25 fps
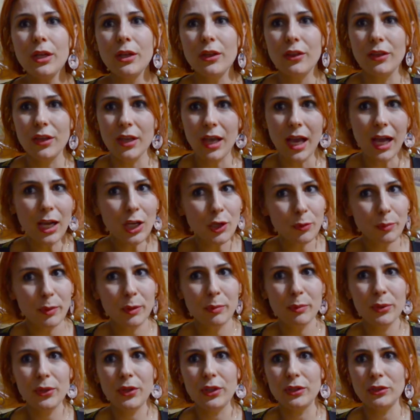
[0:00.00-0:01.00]
young
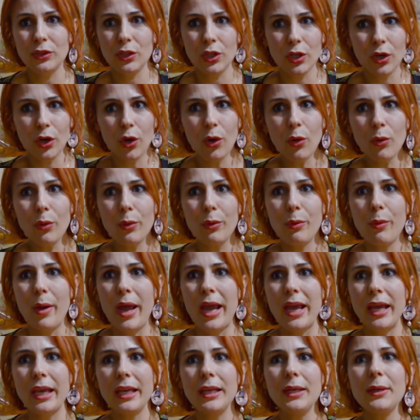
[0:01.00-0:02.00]
people that go
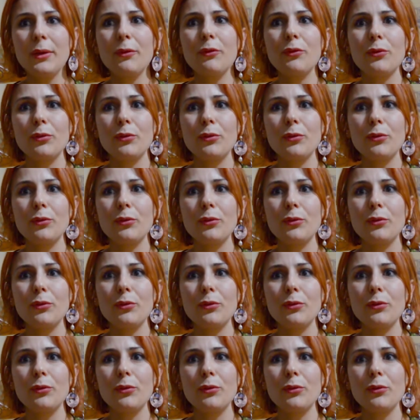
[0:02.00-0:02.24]
away,